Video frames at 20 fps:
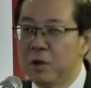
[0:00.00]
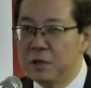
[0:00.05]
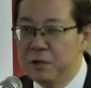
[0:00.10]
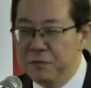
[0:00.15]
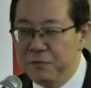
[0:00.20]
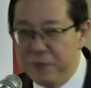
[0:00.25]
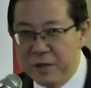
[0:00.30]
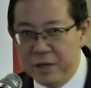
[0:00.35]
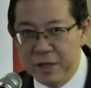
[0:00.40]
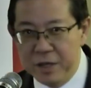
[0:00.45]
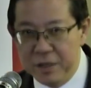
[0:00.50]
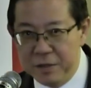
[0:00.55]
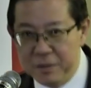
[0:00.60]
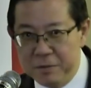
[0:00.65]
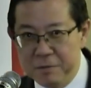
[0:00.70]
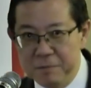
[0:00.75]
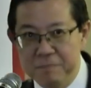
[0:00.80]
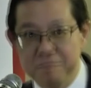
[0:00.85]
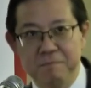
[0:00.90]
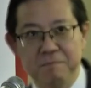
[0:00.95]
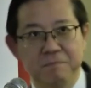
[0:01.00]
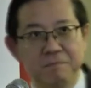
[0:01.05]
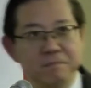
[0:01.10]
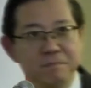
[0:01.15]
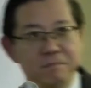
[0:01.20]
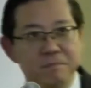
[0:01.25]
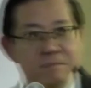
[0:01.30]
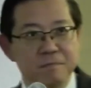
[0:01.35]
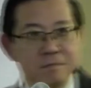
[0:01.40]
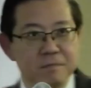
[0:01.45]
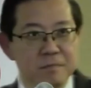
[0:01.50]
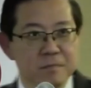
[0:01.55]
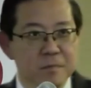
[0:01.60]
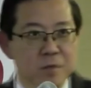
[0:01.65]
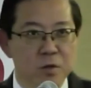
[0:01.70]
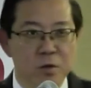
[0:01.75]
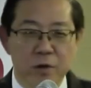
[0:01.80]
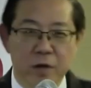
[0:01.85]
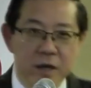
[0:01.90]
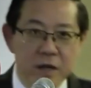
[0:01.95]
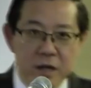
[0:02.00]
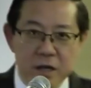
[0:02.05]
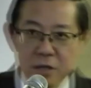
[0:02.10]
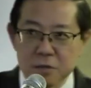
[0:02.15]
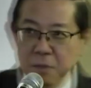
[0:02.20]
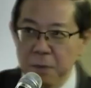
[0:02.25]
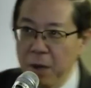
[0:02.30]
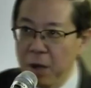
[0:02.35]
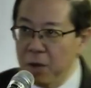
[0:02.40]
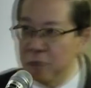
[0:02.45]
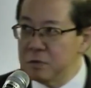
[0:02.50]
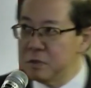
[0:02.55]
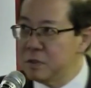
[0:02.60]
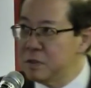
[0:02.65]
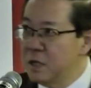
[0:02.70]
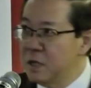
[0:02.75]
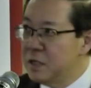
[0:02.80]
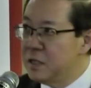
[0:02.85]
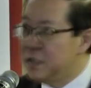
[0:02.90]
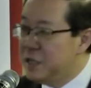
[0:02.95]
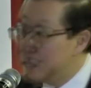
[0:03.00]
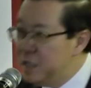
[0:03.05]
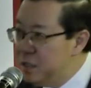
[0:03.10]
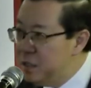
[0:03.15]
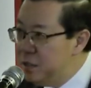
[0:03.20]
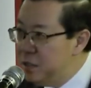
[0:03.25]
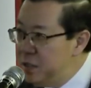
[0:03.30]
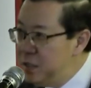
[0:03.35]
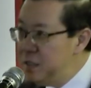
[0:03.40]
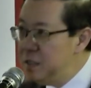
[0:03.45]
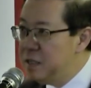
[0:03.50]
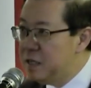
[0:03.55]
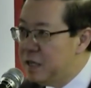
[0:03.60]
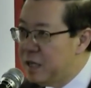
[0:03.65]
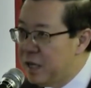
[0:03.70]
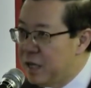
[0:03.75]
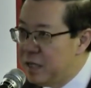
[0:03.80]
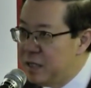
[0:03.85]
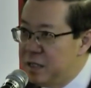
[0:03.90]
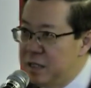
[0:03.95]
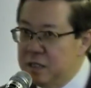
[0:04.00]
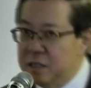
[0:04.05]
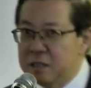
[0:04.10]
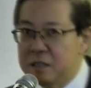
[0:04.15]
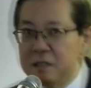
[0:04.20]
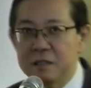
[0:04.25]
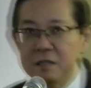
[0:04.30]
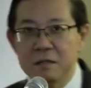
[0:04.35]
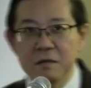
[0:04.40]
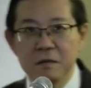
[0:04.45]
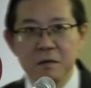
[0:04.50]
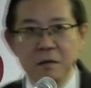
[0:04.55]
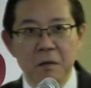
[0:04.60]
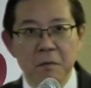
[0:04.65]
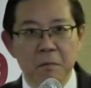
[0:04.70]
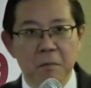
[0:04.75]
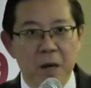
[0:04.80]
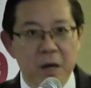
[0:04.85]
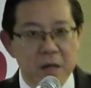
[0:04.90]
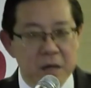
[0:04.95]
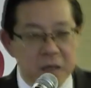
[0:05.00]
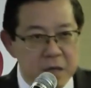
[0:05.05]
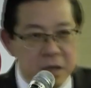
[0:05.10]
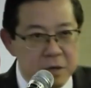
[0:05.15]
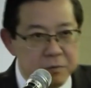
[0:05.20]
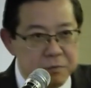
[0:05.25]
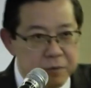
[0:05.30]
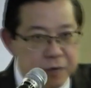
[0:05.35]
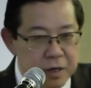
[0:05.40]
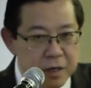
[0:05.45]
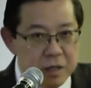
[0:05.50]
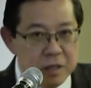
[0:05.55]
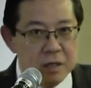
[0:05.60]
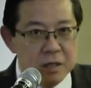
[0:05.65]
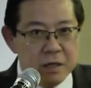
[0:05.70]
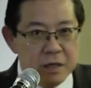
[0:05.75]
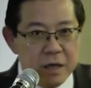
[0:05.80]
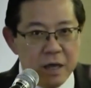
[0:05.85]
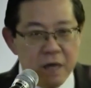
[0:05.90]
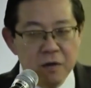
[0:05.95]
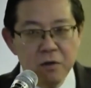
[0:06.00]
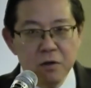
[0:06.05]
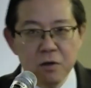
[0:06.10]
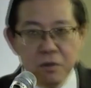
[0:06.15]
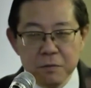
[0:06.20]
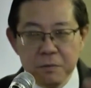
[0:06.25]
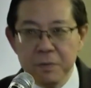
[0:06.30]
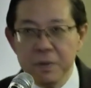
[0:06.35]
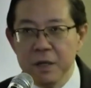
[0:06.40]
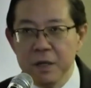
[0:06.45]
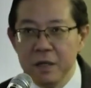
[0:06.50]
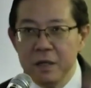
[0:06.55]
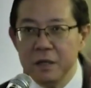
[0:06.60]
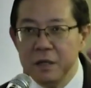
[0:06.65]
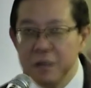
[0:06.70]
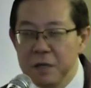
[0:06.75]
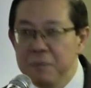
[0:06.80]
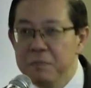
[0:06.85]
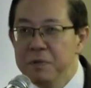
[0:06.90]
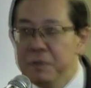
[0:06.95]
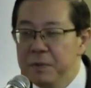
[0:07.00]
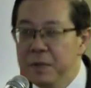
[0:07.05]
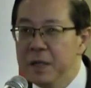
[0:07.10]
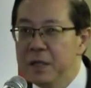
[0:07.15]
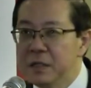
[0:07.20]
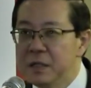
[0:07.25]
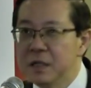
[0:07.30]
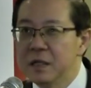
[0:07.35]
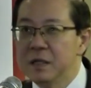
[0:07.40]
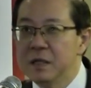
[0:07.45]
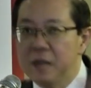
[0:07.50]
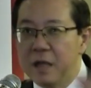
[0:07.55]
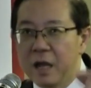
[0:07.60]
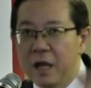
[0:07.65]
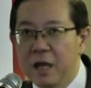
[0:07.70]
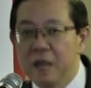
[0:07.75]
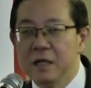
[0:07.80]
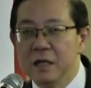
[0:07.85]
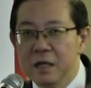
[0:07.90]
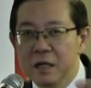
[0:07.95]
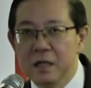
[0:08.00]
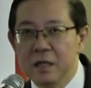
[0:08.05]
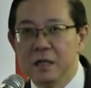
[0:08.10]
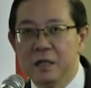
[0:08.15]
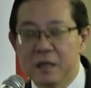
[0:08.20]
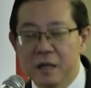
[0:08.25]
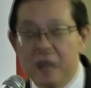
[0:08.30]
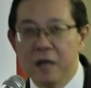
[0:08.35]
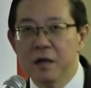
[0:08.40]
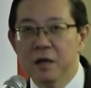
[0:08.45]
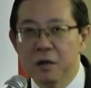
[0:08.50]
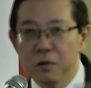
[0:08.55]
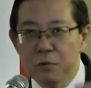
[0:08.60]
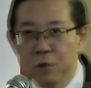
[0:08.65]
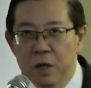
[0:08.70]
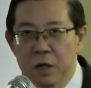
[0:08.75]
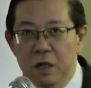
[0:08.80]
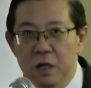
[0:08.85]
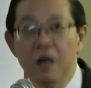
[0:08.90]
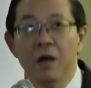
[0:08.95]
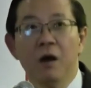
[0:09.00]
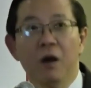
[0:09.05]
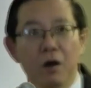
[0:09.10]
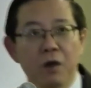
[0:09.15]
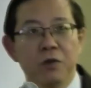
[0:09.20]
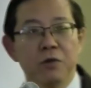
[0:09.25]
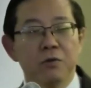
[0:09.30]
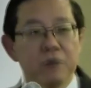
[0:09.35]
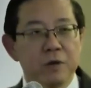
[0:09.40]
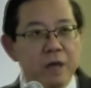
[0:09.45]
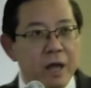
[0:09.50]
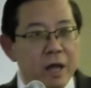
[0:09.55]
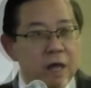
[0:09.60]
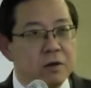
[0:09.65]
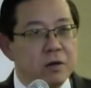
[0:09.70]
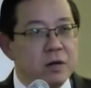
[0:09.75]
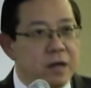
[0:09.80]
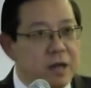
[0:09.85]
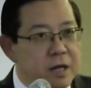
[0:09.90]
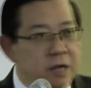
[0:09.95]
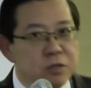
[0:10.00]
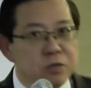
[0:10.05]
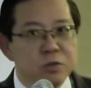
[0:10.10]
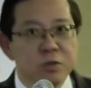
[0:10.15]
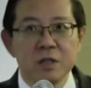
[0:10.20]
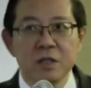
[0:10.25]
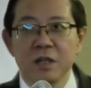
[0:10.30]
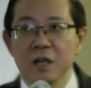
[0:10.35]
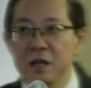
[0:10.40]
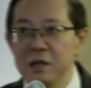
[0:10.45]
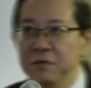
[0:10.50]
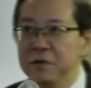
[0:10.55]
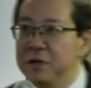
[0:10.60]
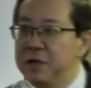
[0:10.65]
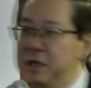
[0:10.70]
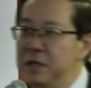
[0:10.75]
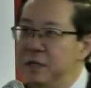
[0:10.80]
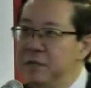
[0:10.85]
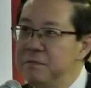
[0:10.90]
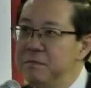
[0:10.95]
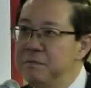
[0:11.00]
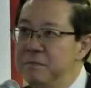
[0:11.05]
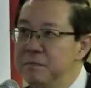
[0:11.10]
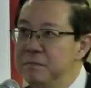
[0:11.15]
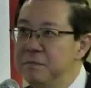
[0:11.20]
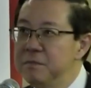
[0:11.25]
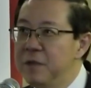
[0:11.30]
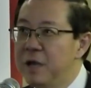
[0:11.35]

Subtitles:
pontificate, you can espouse theories and ideas, But if it cannot be implemented and it cannot work, or you cannot ensure delivery,